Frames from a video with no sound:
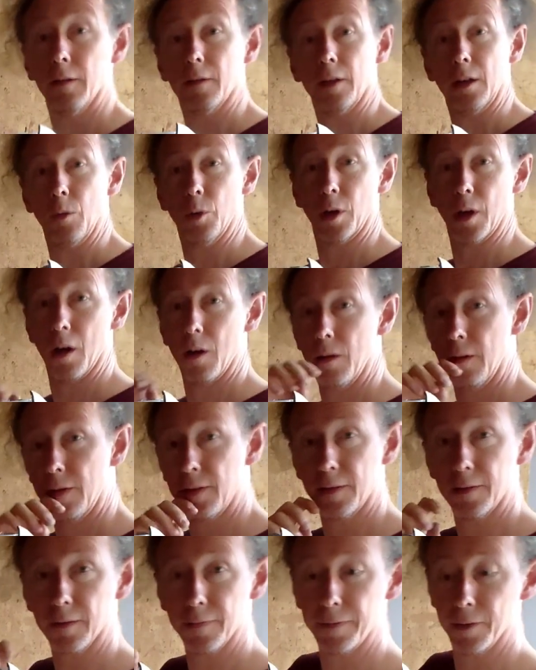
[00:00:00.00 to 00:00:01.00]
So here we go,
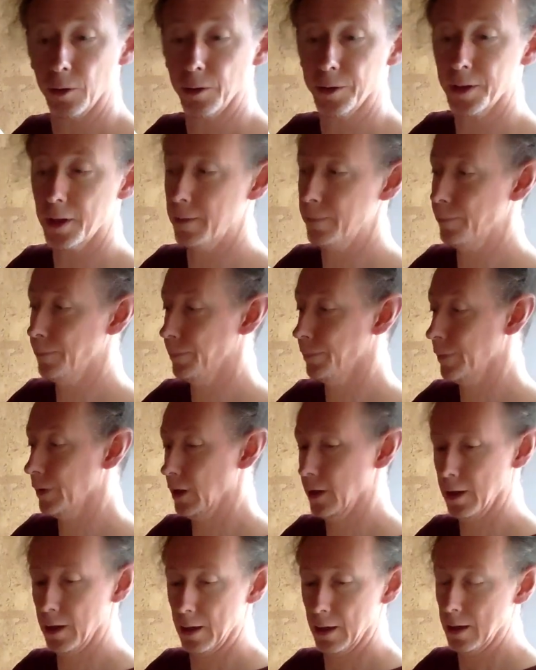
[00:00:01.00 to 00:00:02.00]
this is the filter.
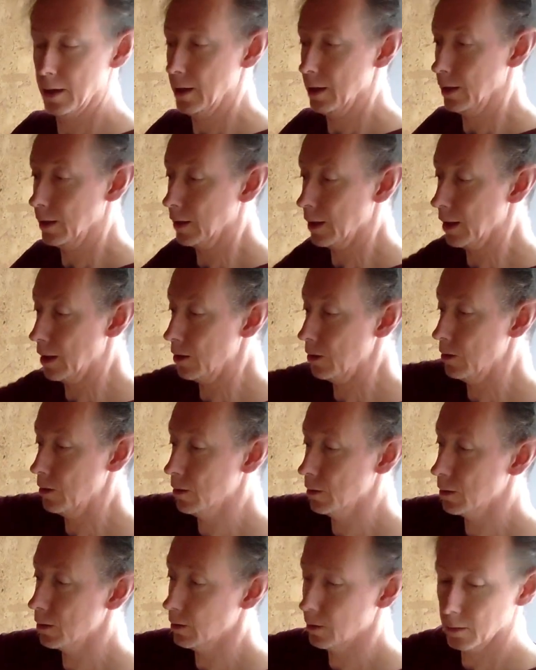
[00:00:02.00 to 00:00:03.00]
Now, I
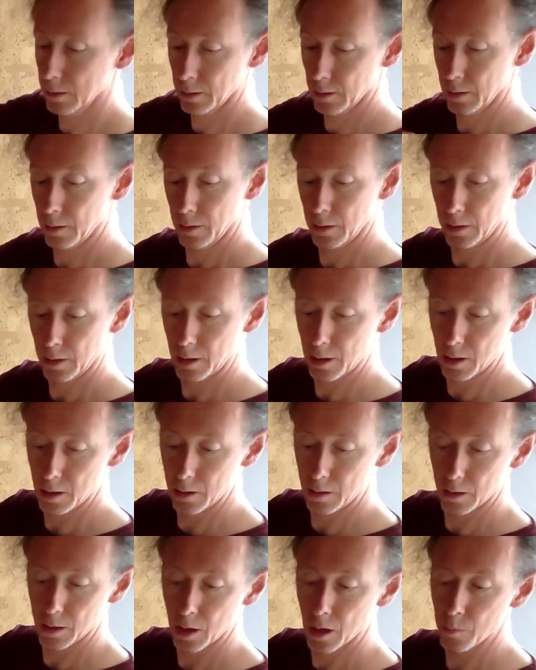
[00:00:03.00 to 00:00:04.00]
don't
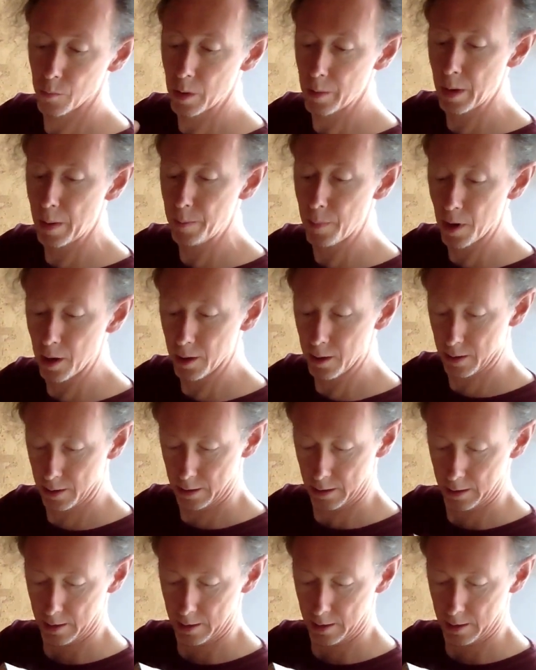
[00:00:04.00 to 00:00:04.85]
know, I can't remember